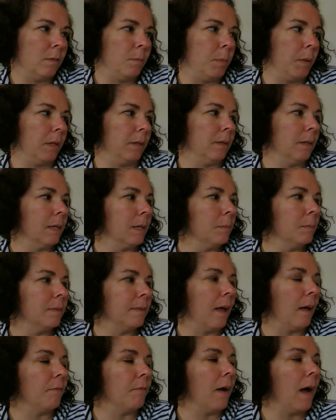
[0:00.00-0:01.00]
building
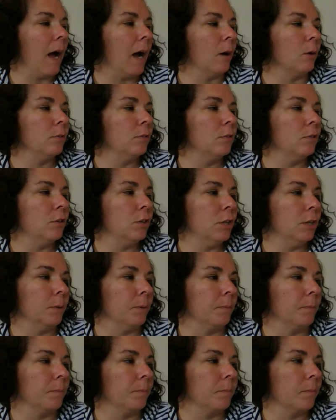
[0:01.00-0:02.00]
himself a house too.
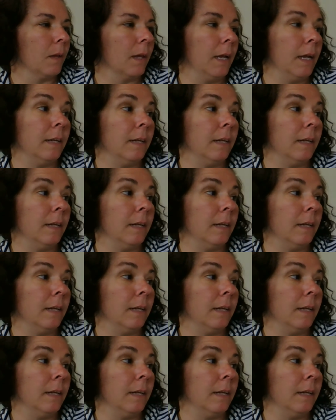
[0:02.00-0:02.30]
He